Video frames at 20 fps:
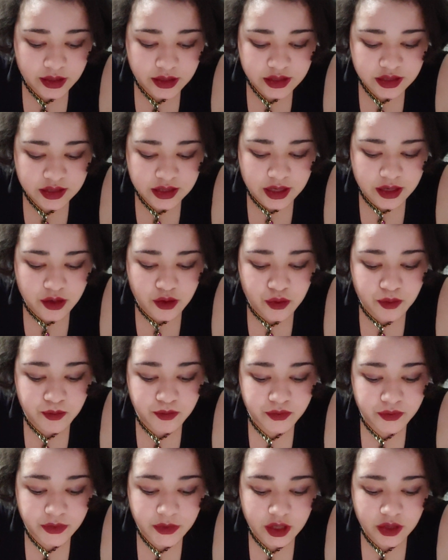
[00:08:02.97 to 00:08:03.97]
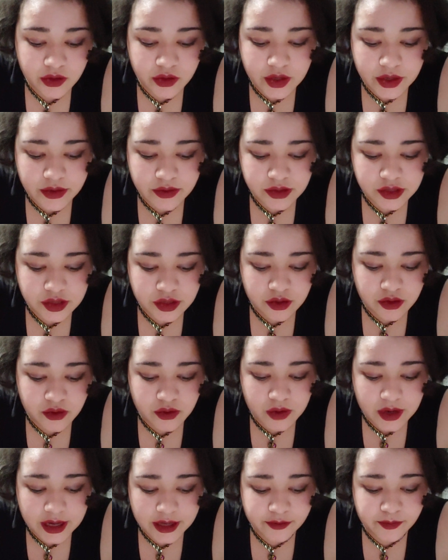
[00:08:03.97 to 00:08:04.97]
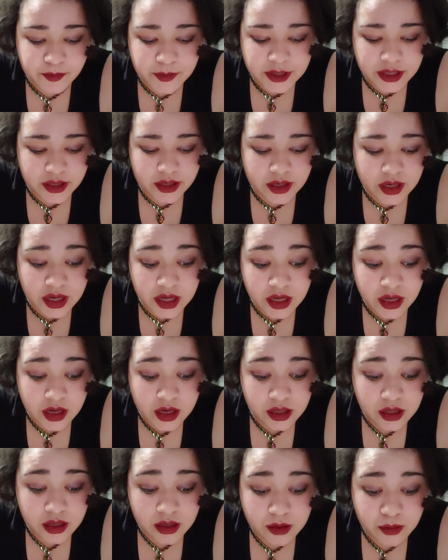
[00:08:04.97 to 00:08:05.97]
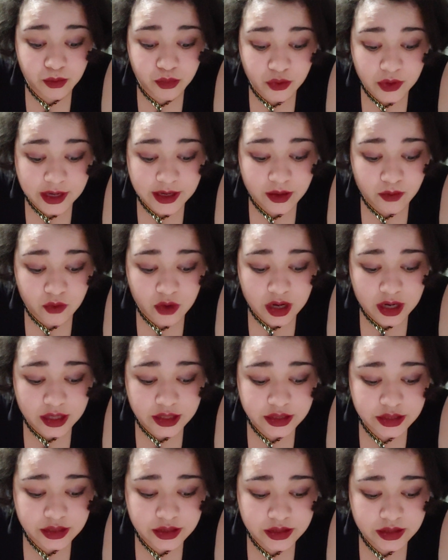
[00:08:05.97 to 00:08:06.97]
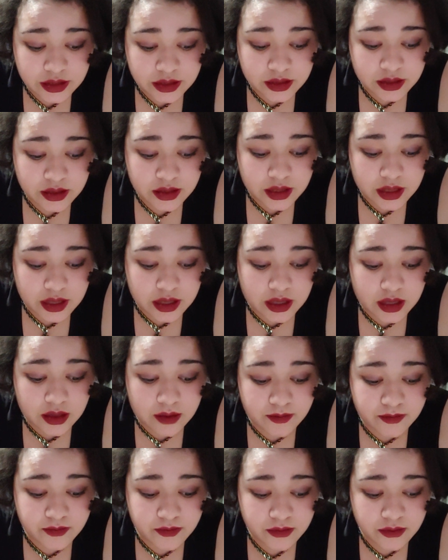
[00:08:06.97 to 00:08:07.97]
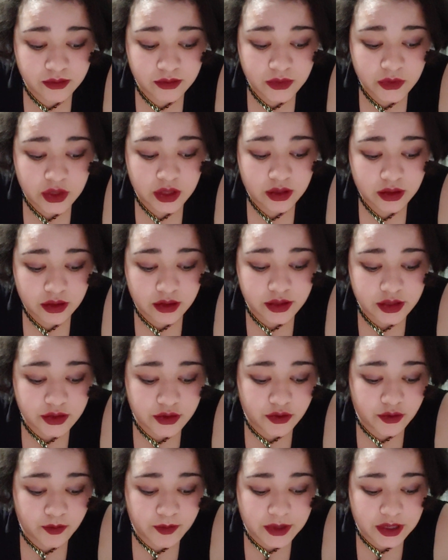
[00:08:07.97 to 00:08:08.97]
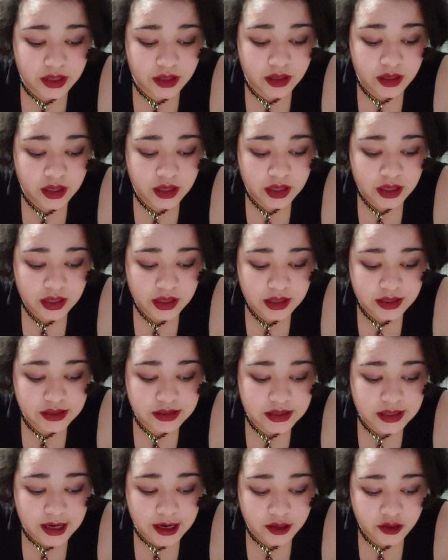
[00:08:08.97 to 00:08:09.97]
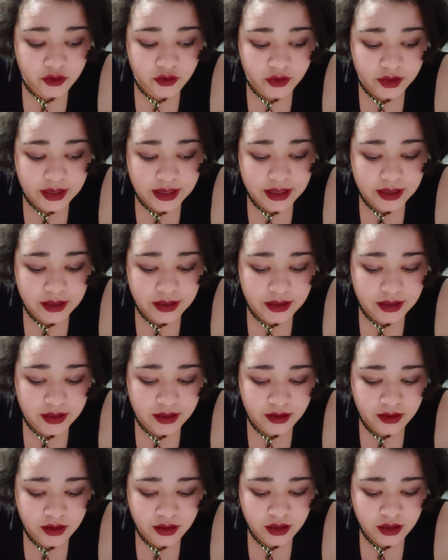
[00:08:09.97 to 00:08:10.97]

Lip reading: So, those who have been brainwashed, those who have been indoctrinated